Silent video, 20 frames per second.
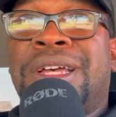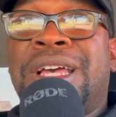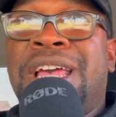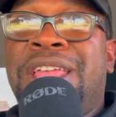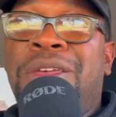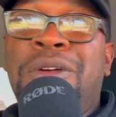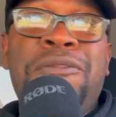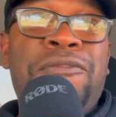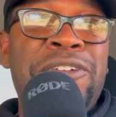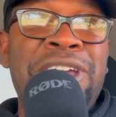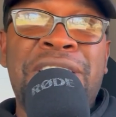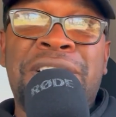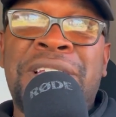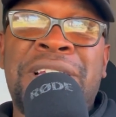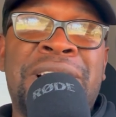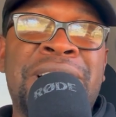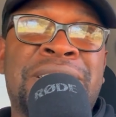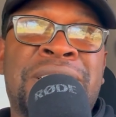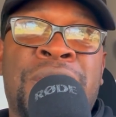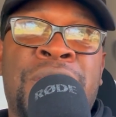and you feel
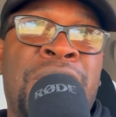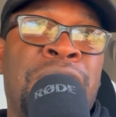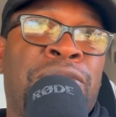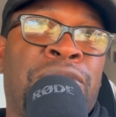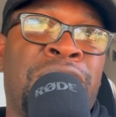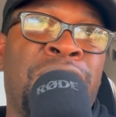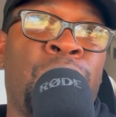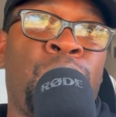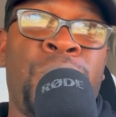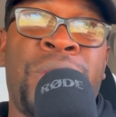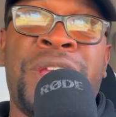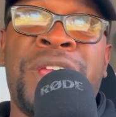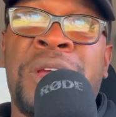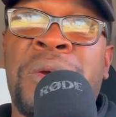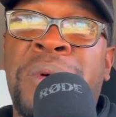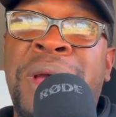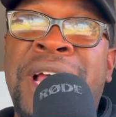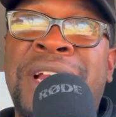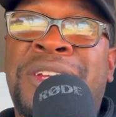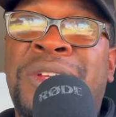the discomfort of where
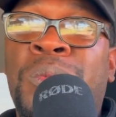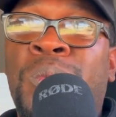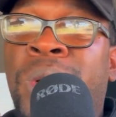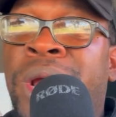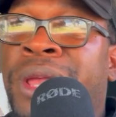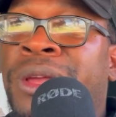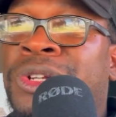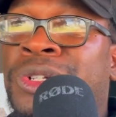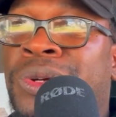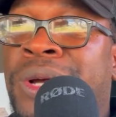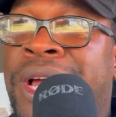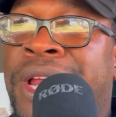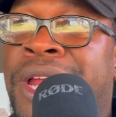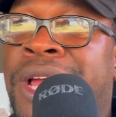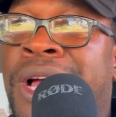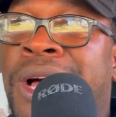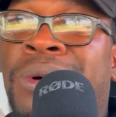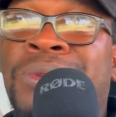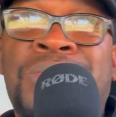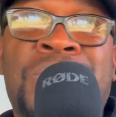you at to where you trying
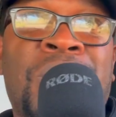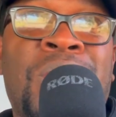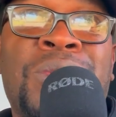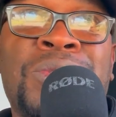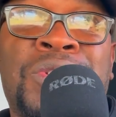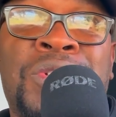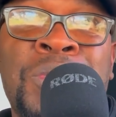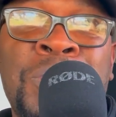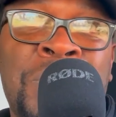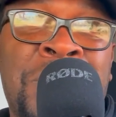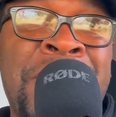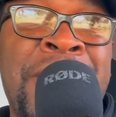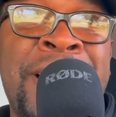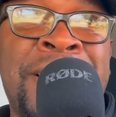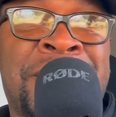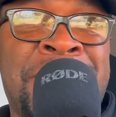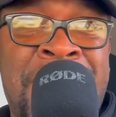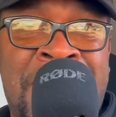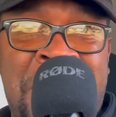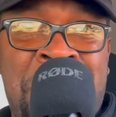to go. So those two
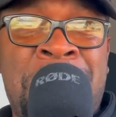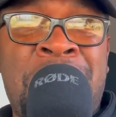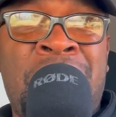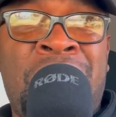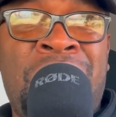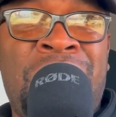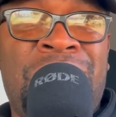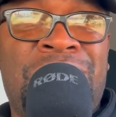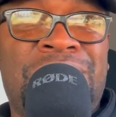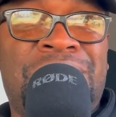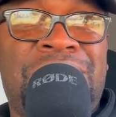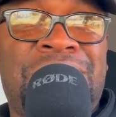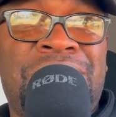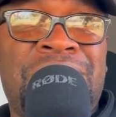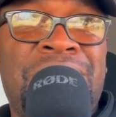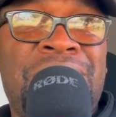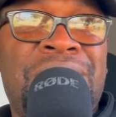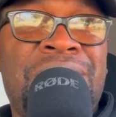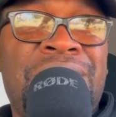things can't merge.